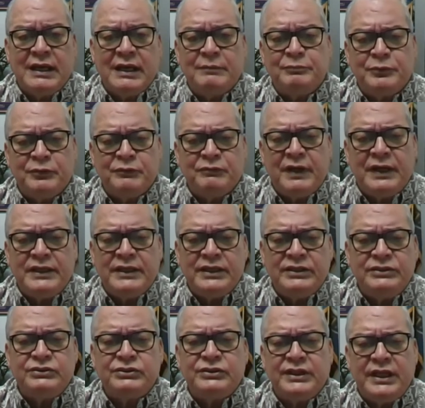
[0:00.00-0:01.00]
and provide
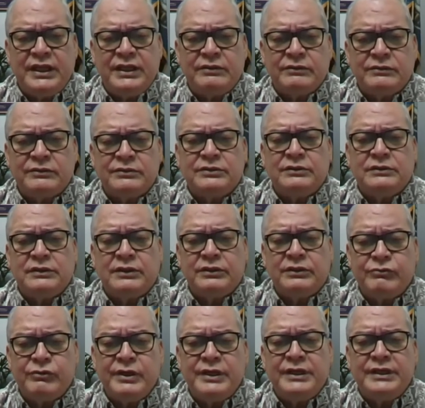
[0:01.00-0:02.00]
educators the
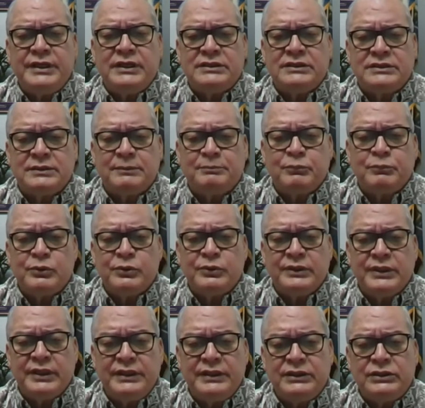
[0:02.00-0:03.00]
training and
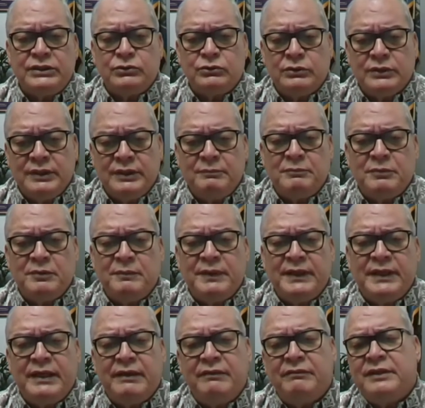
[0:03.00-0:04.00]
support they need to
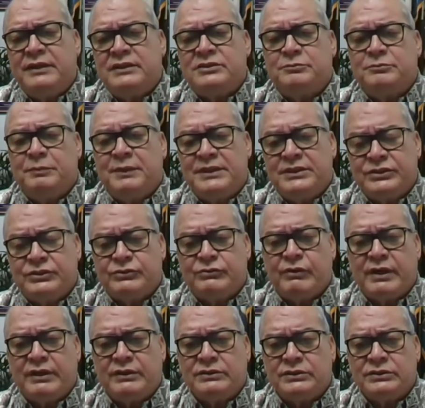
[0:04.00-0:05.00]
implement evidence-based
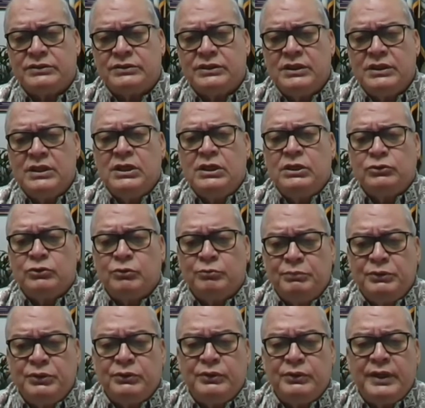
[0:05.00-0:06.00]
strategies to
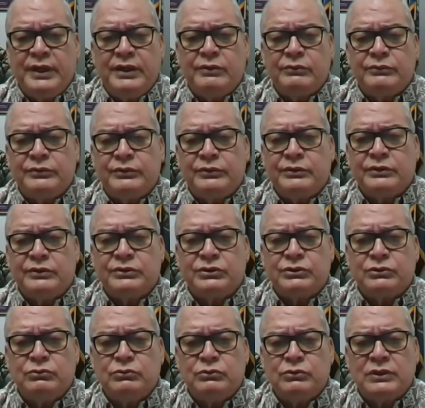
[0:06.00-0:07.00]
build healthier
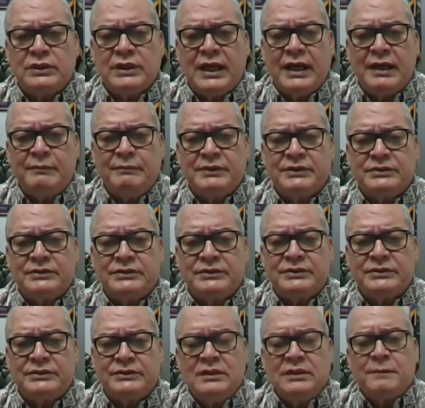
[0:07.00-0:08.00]
school climates.
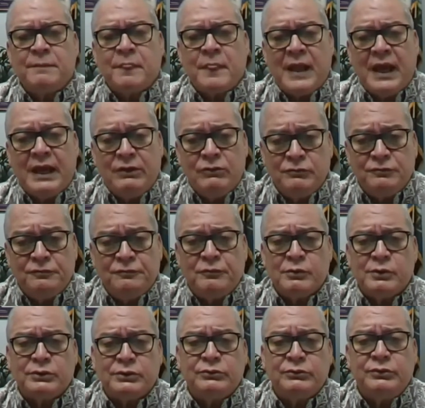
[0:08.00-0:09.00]
I look
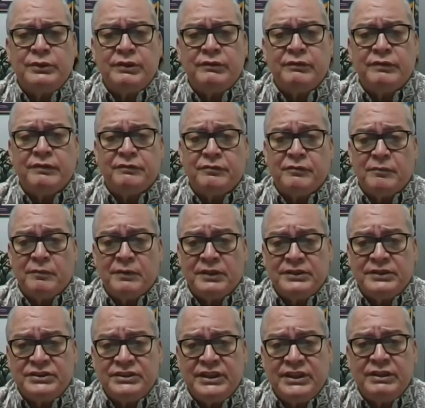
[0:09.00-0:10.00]
forward to hearing from our
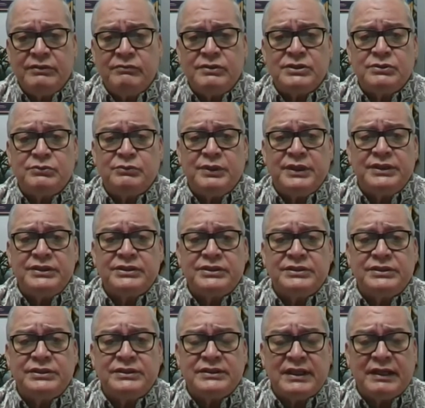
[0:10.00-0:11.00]
distinguished
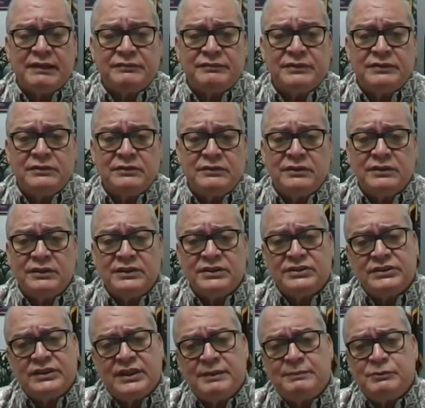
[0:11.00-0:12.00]
witnesses this afternoon on the
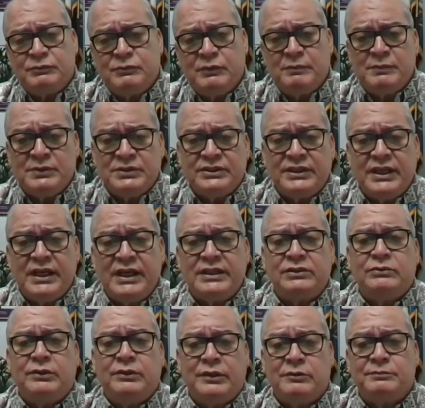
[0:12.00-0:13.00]
steps we must
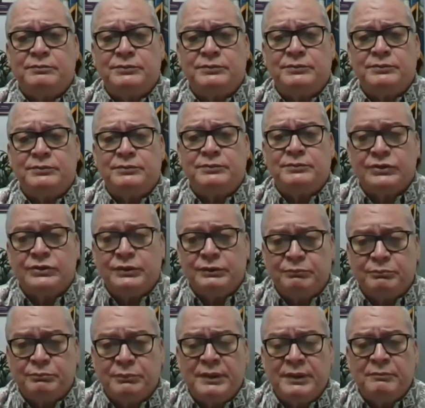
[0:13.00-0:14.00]
take to help schools
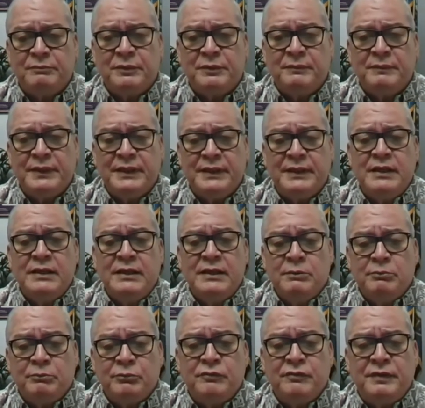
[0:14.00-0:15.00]
implement
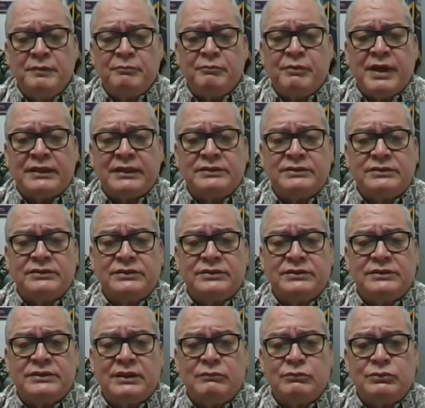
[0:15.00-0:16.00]
proven
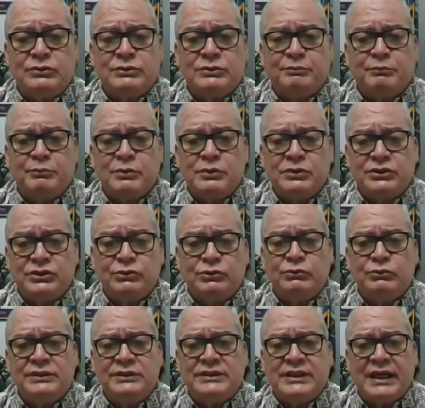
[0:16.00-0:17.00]
practices that will support
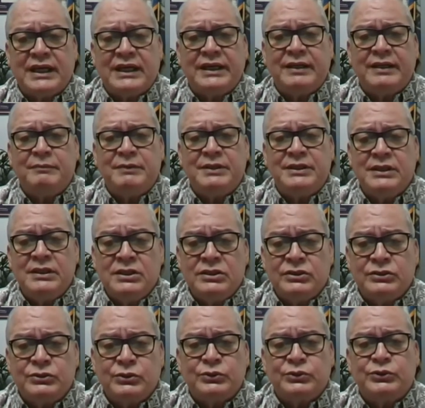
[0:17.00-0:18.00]
students' academic,
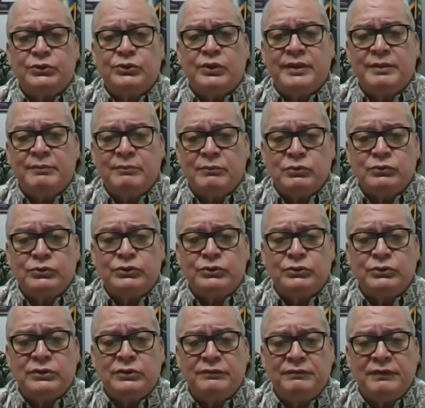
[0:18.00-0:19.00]
social, and
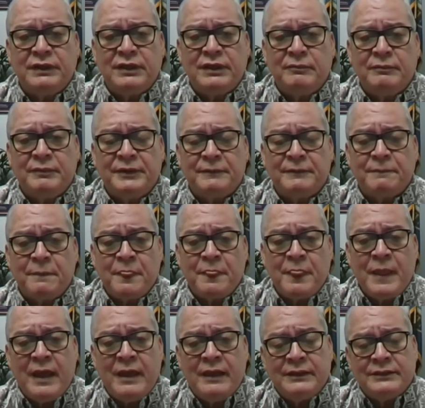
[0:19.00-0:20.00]
emotional development.
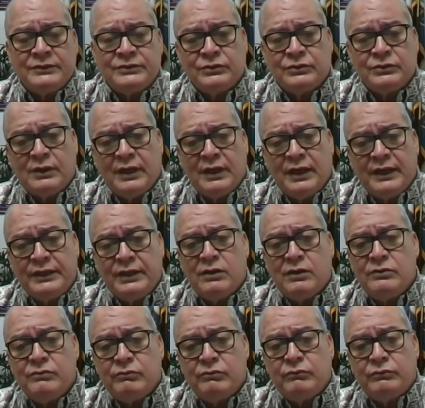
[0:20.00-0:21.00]
So I
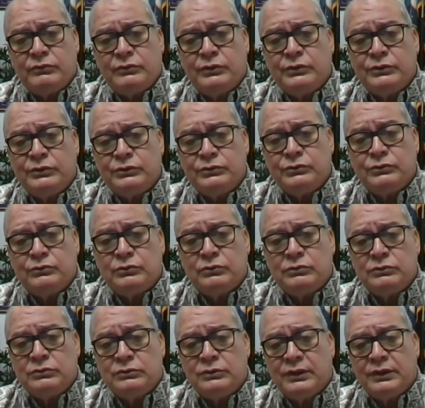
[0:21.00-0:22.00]
now turn
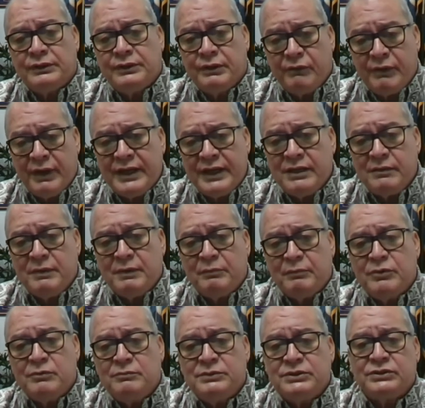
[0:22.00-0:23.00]
to the ranking
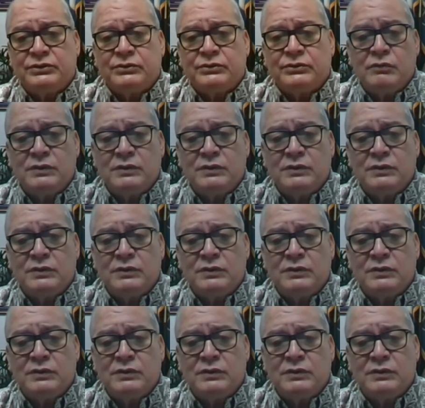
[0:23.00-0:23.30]
member, Mr.